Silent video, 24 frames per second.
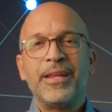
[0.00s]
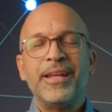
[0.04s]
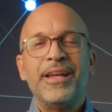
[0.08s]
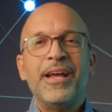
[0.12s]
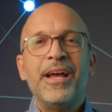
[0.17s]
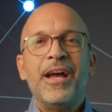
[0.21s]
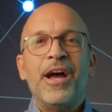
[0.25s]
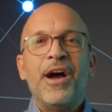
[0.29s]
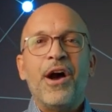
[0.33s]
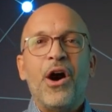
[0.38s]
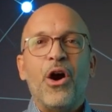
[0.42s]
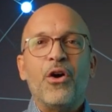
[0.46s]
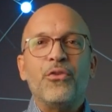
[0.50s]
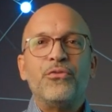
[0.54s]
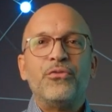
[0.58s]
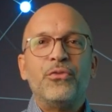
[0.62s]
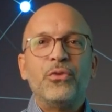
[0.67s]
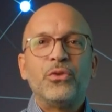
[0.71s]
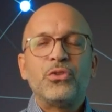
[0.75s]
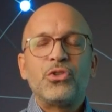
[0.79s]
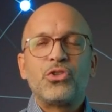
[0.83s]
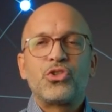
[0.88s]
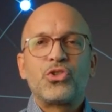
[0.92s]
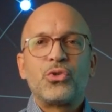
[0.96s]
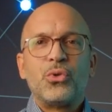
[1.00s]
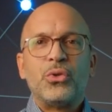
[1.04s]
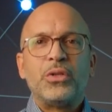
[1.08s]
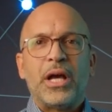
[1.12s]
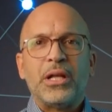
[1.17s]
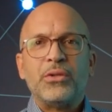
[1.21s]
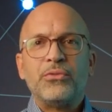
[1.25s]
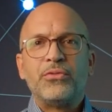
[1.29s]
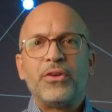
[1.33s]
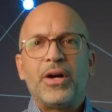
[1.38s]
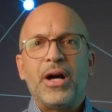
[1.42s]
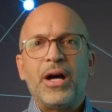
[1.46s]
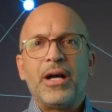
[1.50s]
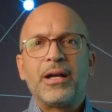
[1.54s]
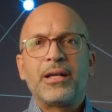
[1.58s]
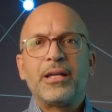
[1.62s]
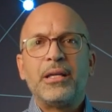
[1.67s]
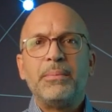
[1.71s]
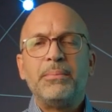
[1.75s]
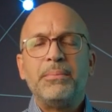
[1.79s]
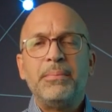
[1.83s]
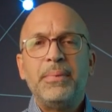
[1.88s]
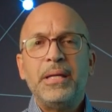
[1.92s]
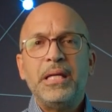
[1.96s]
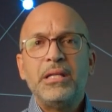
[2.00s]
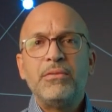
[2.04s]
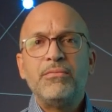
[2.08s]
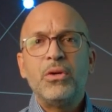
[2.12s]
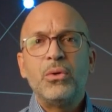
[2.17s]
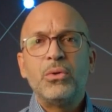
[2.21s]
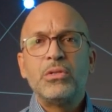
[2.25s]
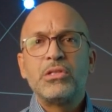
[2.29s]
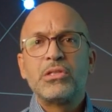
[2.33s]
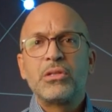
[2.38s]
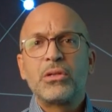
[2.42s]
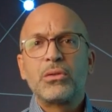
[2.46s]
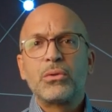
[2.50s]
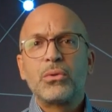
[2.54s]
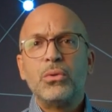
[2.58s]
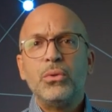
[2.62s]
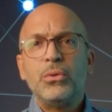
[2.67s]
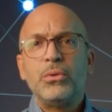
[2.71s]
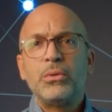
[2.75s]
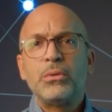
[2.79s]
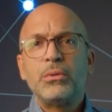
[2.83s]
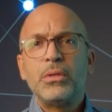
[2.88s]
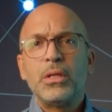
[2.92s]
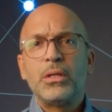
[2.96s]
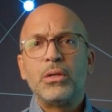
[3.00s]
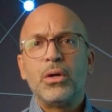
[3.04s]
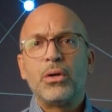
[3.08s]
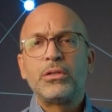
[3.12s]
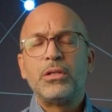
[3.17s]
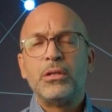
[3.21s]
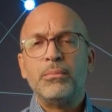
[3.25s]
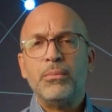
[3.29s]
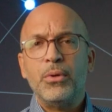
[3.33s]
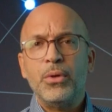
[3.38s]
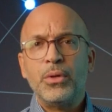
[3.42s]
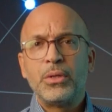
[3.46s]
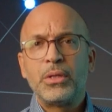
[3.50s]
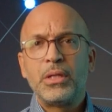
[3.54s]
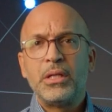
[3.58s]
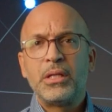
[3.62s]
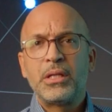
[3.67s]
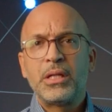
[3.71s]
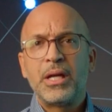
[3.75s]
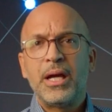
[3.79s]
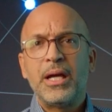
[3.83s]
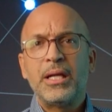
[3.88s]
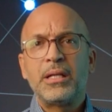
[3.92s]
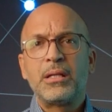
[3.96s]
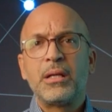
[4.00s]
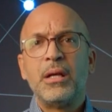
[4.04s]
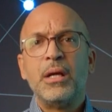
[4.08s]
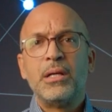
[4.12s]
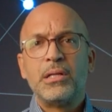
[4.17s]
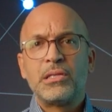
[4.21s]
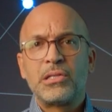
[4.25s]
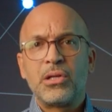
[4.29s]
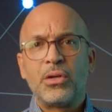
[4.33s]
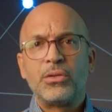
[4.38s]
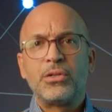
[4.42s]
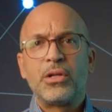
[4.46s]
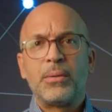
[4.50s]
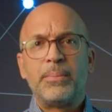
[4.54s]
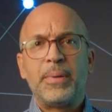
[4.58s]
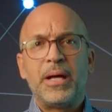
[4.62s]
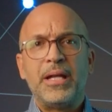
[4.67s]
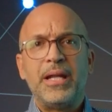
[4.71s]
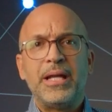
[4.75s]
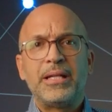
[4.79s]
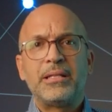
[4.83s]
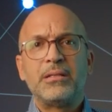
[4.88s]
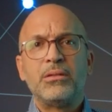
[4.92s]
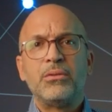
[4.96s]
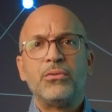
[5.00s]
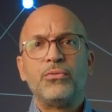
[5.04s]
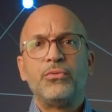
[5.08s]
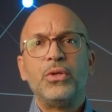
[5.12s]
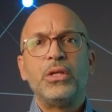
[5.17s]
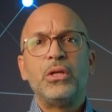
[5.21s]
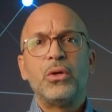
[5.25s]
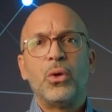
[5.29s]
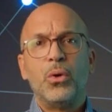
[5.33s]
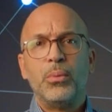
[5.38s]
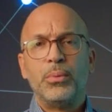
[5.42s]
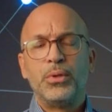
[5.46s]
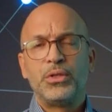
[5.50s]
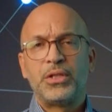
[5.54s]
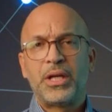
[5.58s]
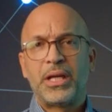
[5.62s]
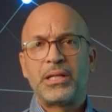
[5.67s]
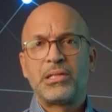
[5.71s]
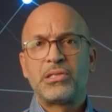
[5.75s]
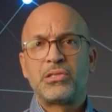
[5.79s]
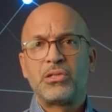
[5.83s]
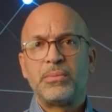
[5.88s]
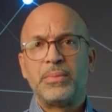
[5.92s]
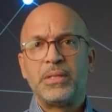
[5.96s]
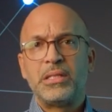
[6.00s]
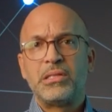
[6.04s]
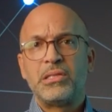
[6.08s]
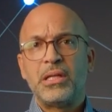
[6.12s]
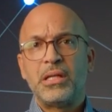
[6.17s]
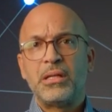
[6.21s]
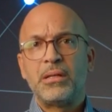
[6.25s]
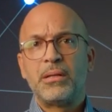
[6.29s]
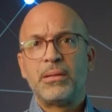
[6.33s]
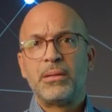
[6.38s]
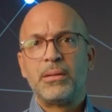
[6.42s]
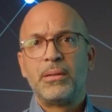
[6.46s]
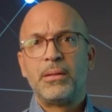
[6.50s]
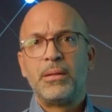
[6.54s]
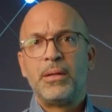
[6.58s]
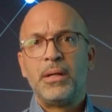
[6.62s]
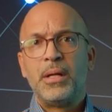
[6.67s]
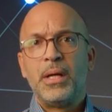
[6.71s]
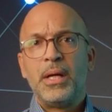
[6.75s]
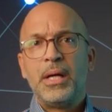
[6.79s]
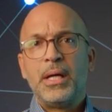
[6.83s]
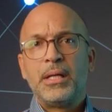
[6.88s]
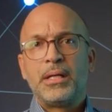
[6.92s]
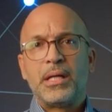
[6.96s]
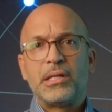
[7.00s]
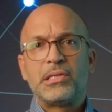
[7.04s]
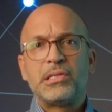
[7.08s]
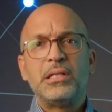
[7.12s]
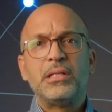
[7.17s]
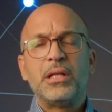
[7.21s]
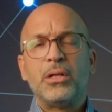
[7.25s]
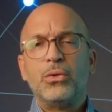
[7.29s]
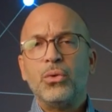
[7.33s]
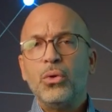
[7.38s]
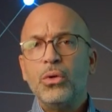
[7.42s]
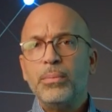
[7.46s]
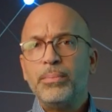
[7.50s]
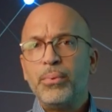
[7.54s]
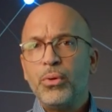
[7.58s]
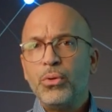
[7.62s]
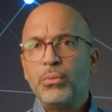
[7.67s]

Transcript: However, upon request and inquiry, we offer our customers the possibility to purchase special pallets for the Robotrex automation.